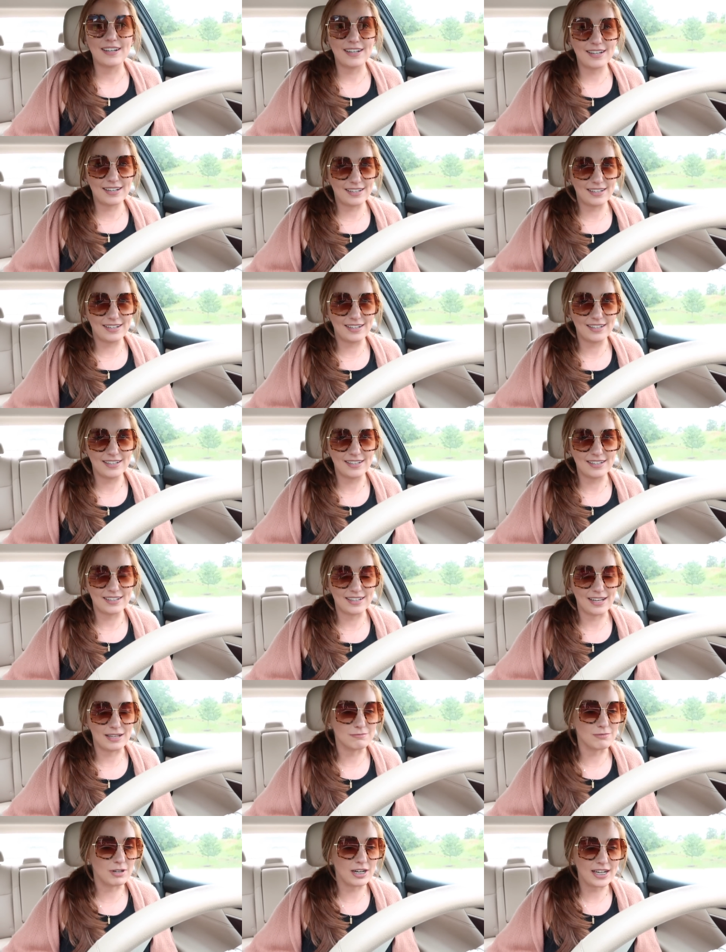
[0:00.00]

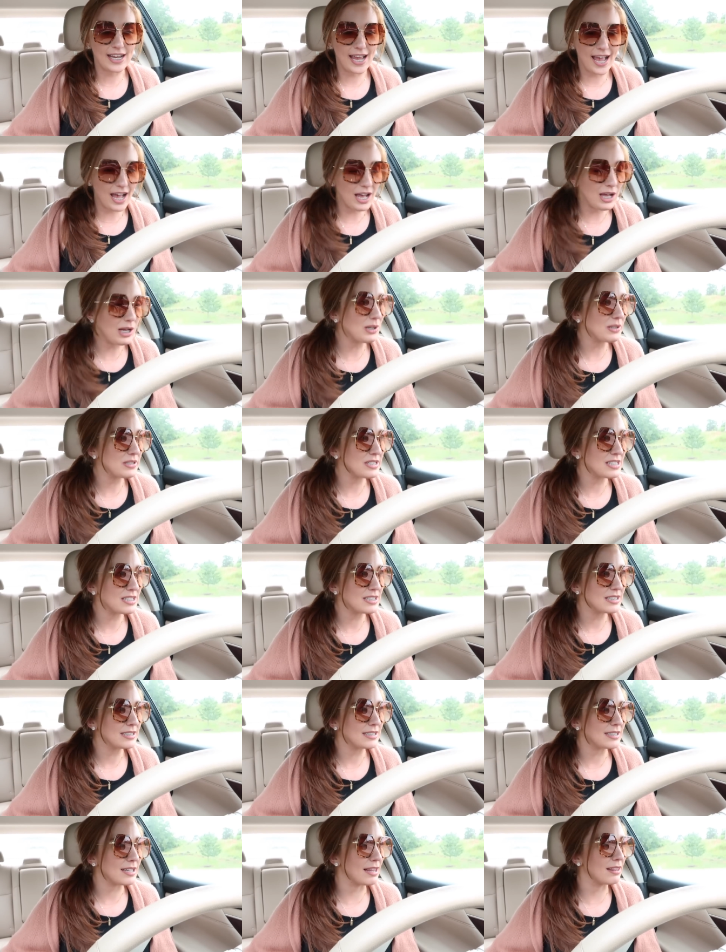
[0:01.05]
and work out.
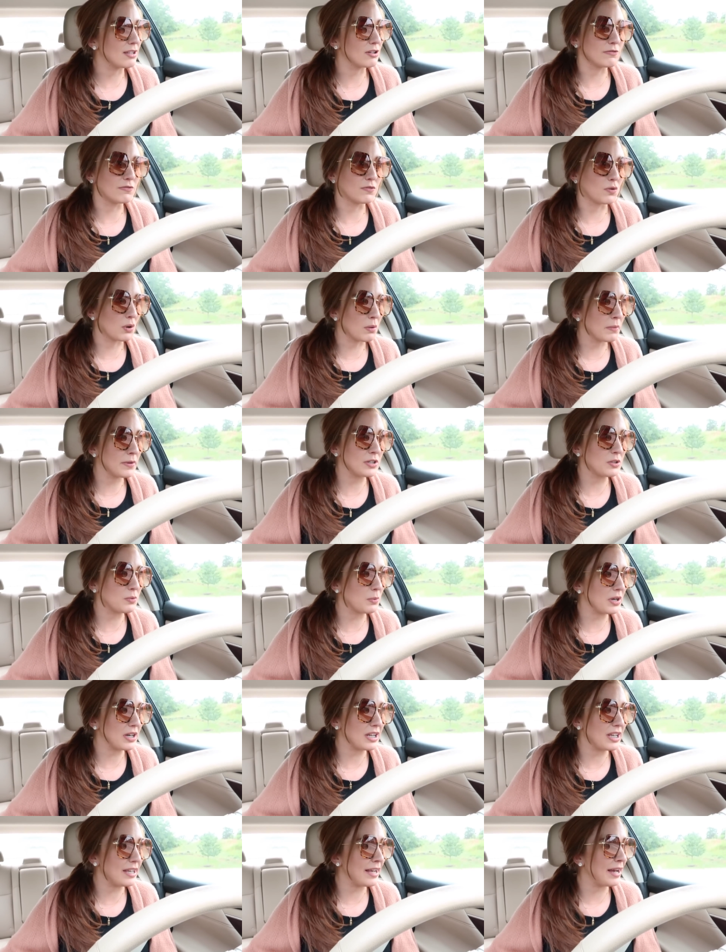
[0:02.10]
I look forward to
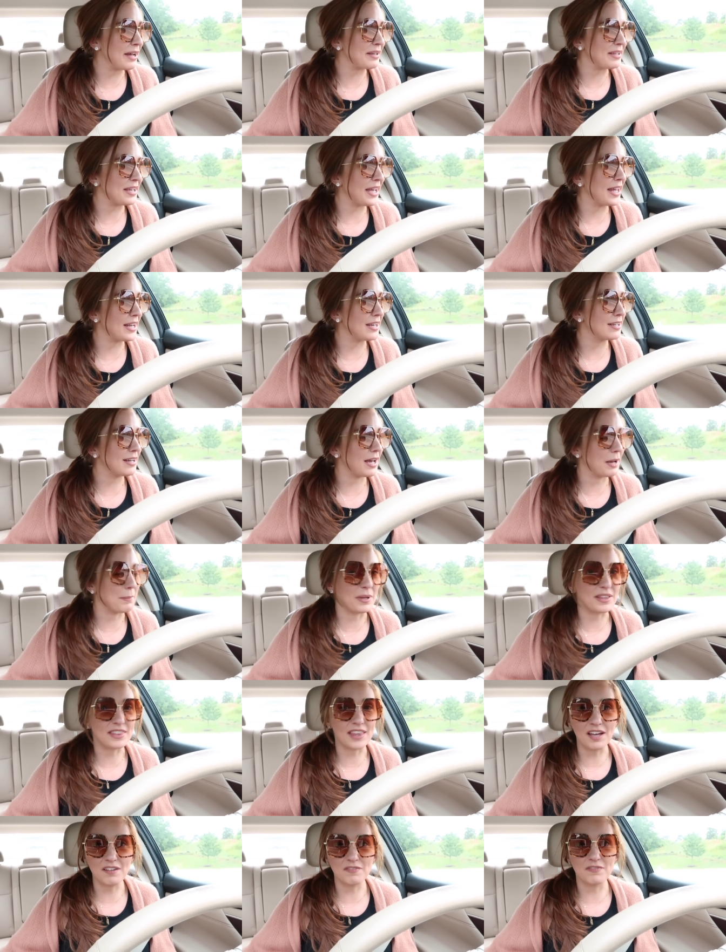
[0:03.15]
working out again. I'm
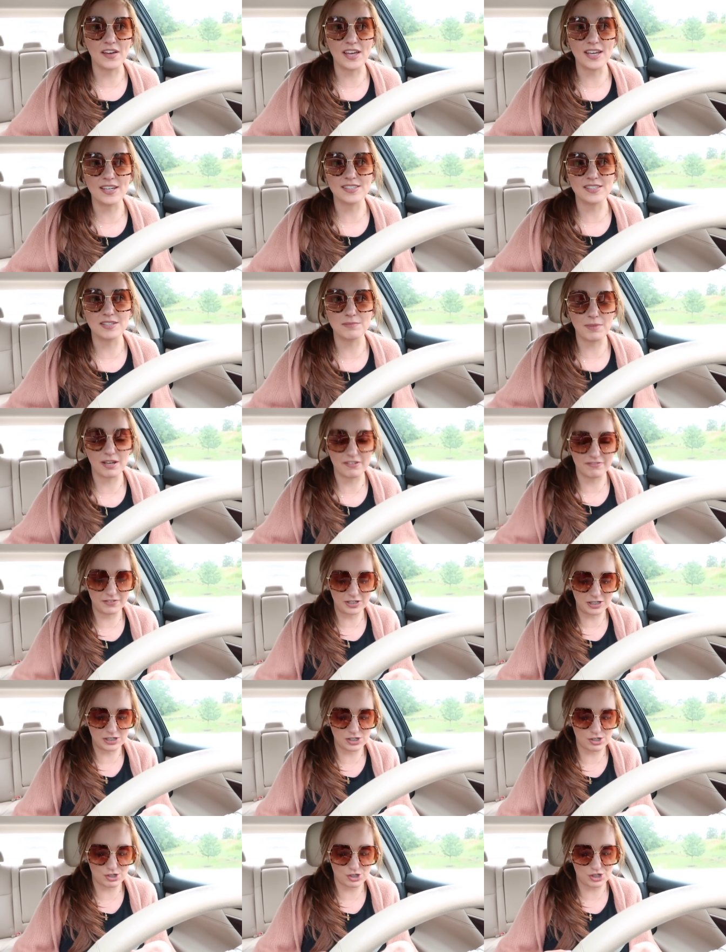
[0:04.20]
at that phase in my
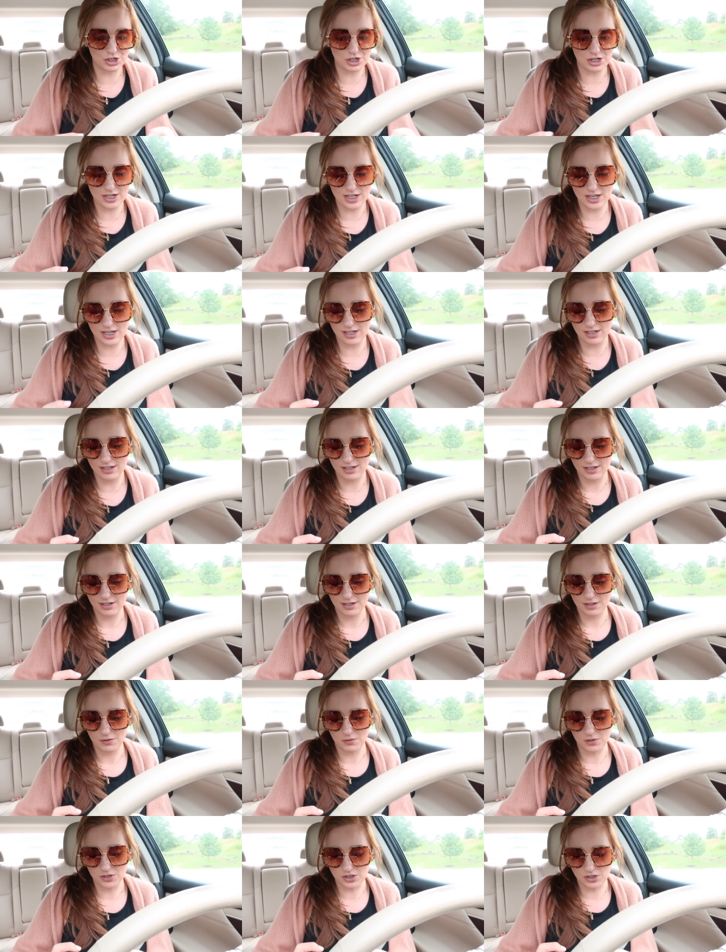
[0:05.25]
fitness journey,
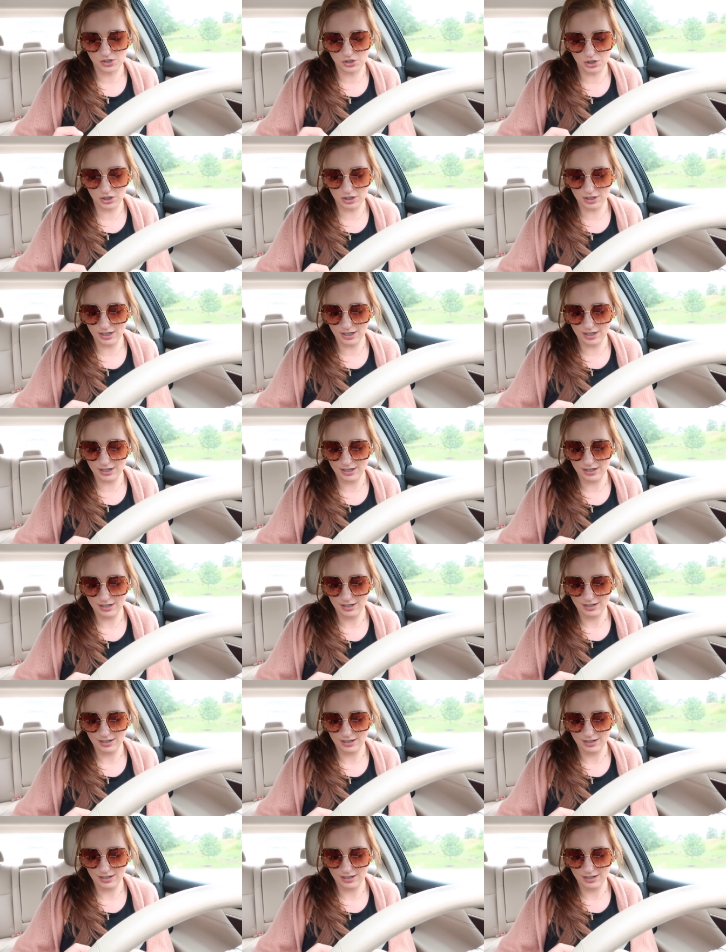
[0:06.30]
which is good.